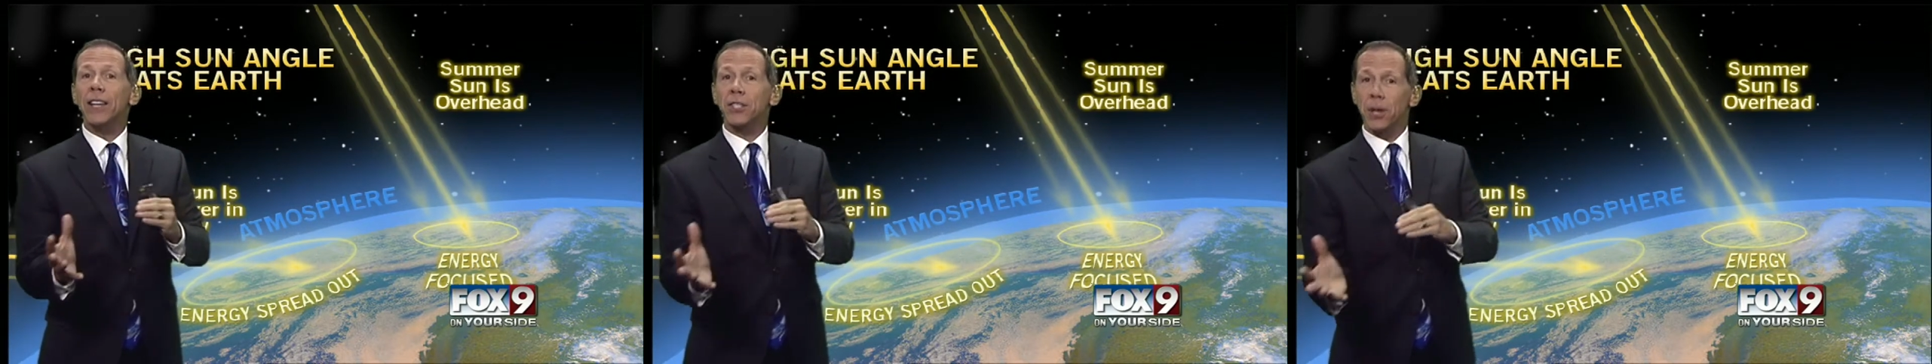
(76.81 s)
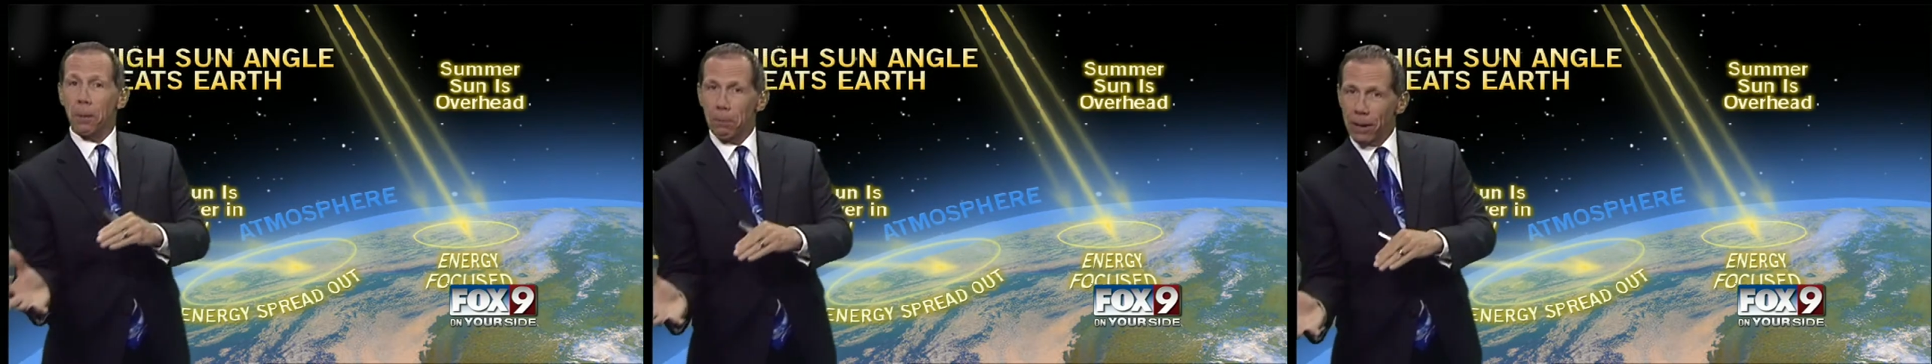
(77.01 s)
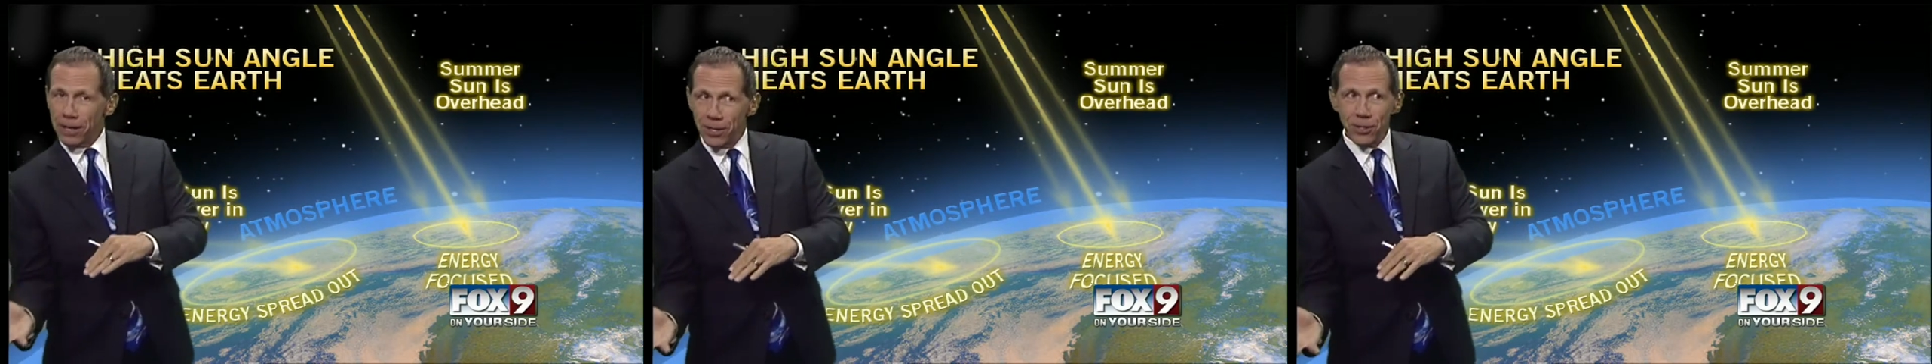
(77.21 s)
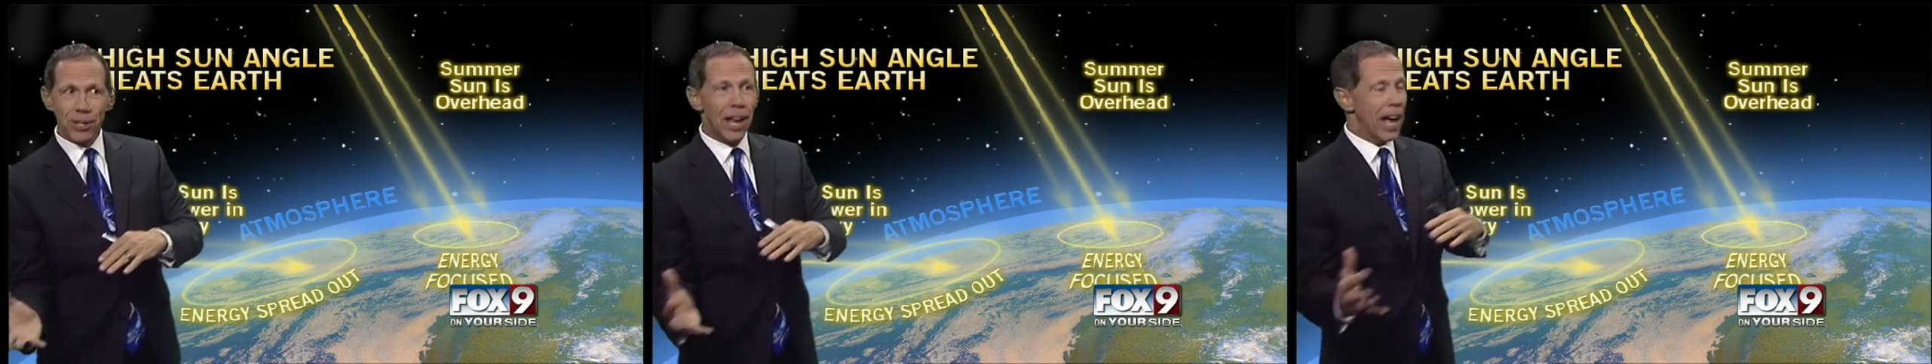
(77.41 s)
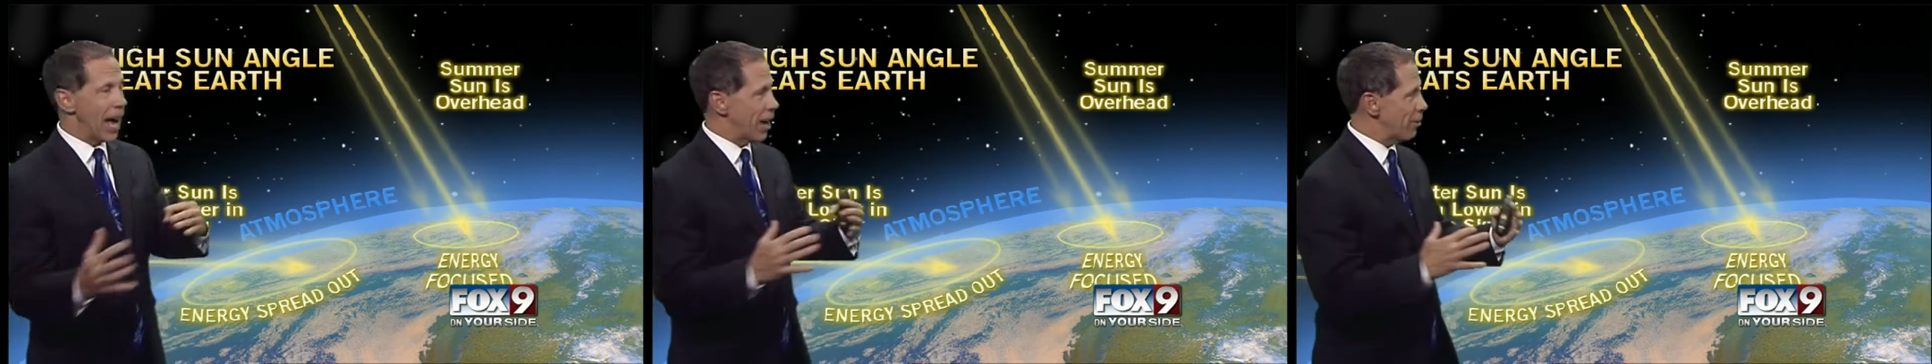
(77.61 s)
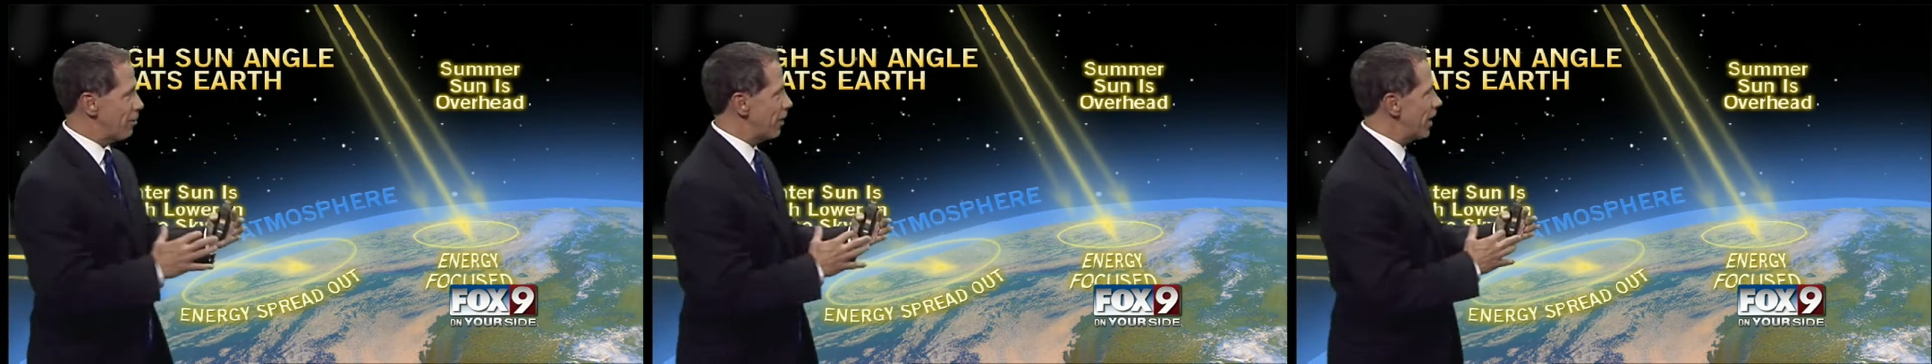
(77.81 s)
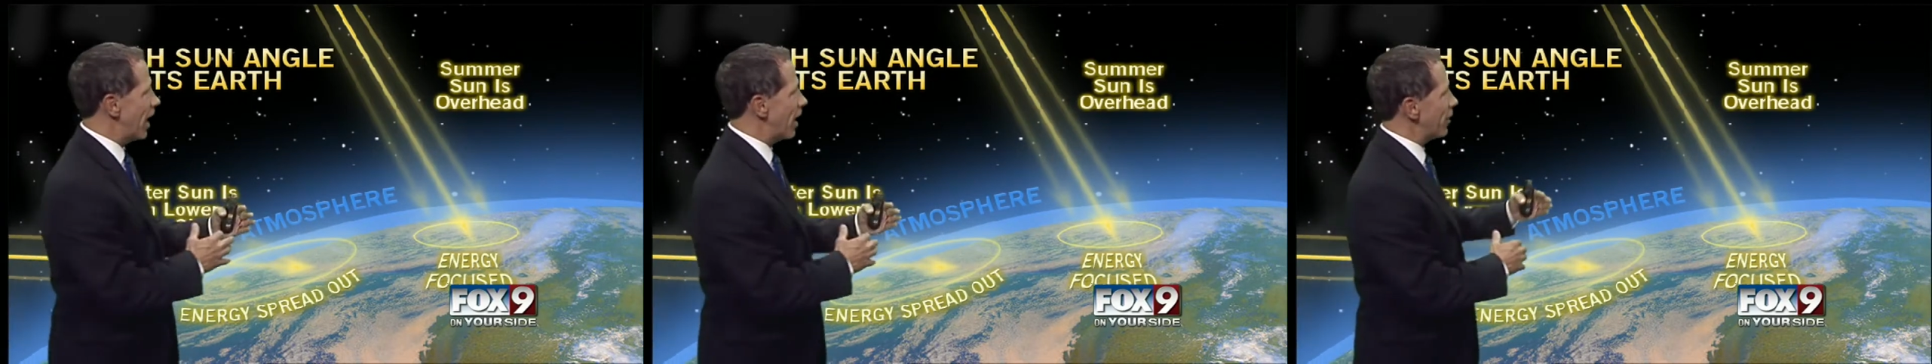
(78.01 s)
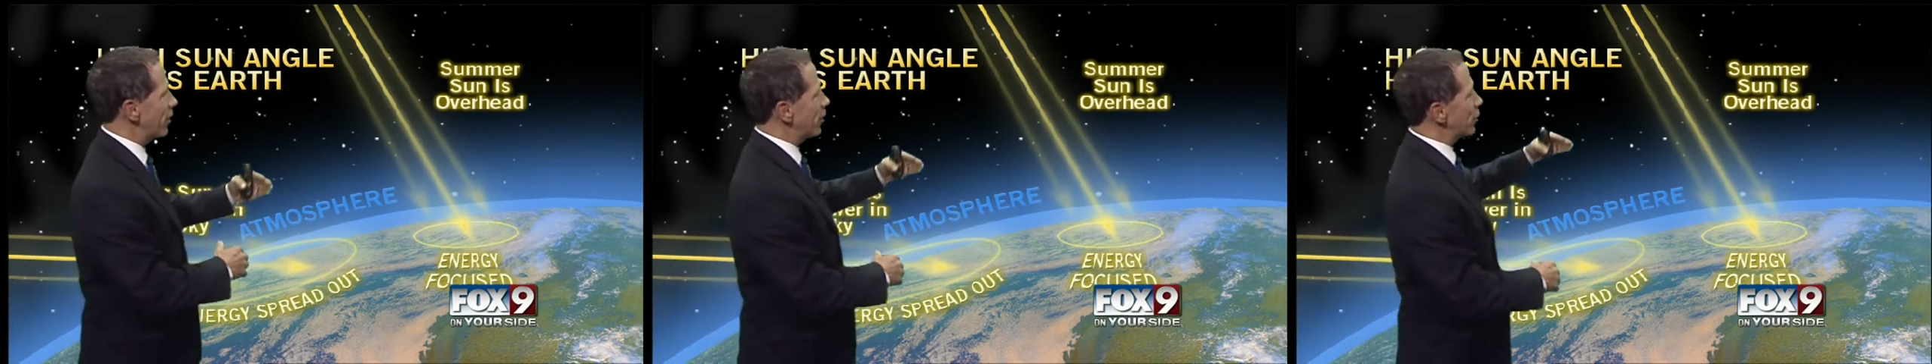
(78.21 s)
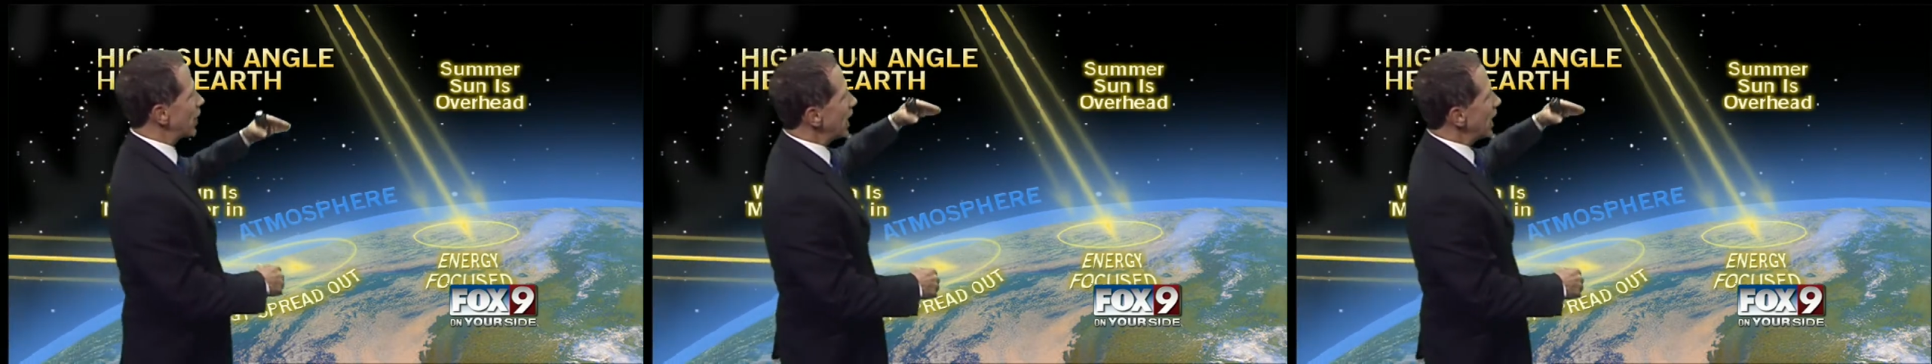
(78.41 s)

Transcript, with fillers: some places are hotter than others.